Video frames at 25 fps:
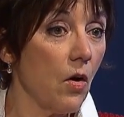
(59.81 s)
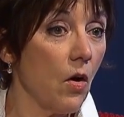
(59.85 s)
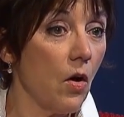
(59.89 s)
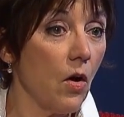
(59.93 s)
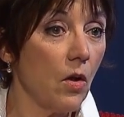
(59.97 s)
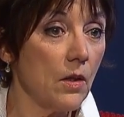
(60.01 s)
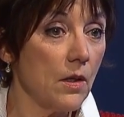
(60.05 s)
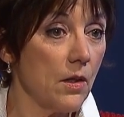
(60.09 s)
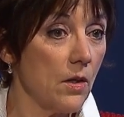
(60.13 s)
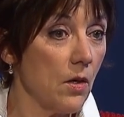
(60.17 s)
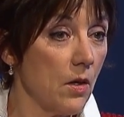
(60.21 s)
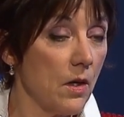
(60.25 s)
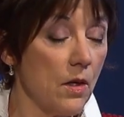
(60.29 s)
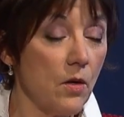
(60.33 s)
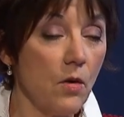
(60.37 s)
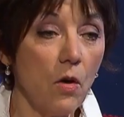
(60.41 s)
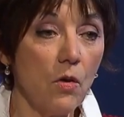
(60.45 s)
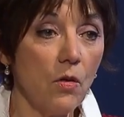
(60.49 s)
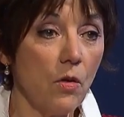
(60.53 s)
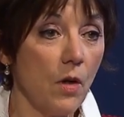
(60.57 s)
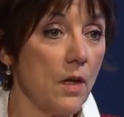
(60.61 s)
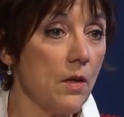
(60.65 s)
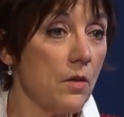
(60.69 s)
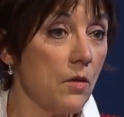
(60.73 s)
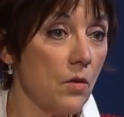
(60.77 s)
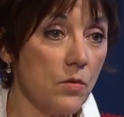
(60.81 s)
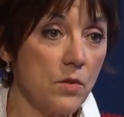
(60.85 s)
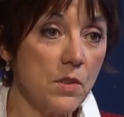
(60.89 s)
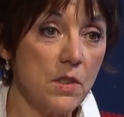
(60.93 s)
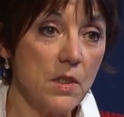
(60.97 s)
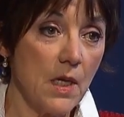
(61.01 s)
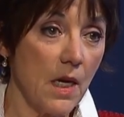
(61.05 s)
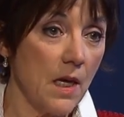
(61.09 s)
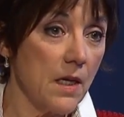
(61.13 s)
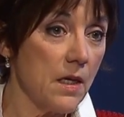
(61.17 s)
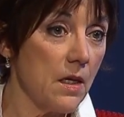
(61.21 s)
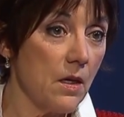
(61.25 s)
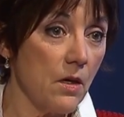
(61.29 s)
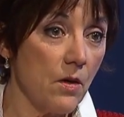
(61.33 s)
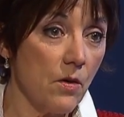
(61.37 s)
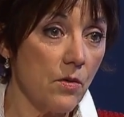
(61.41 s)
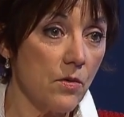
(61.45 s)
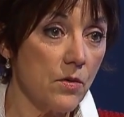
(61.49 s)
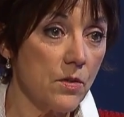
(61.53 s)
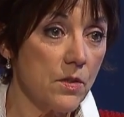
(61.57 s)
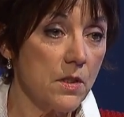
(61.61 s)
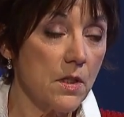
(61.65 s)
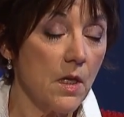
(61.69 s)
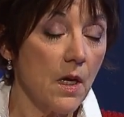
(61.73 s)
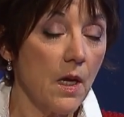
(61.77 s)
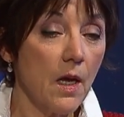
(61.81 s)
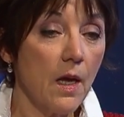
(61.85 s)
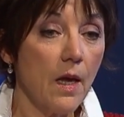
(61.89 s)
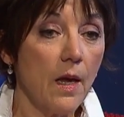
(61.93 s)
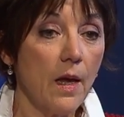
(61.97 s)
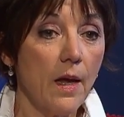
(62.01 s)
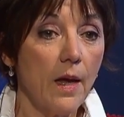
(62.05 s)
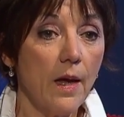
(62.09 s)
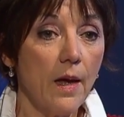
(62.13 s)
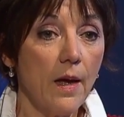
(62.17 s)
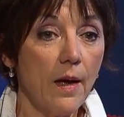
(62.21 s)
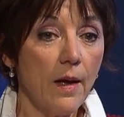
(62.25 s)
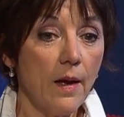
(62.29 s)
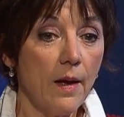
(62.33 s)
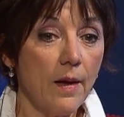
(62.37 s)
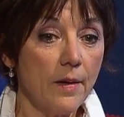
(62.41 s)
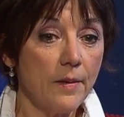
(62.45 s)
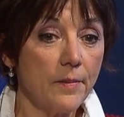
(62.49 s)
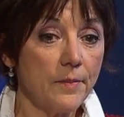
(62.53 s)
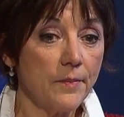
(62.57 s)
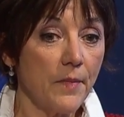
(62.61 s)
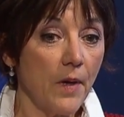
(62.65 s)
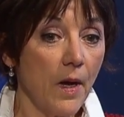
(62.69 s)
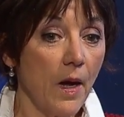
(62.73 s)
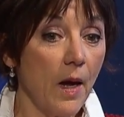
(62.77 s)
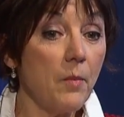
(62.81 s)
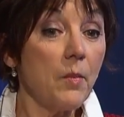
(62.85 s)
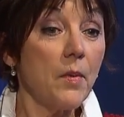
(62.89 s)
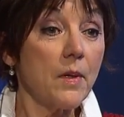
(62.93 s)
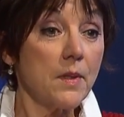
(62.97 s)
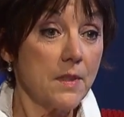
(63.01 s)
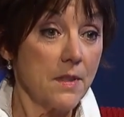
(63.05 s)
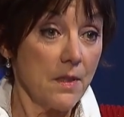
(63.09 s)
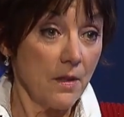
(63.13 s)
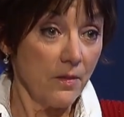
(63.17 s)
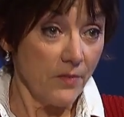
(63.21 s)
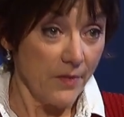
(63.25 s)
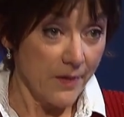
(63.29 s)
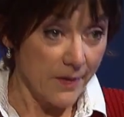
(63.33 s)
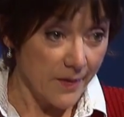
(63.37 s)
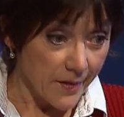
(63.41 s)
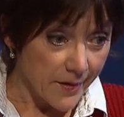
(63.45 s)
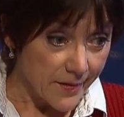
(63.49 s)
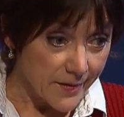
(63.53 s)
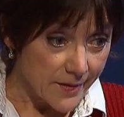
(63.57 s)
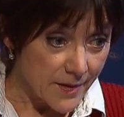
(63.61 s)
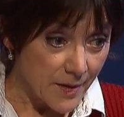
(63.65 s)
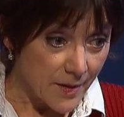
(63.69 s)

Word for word: all in, in, all in those ten years. Um, I myself had done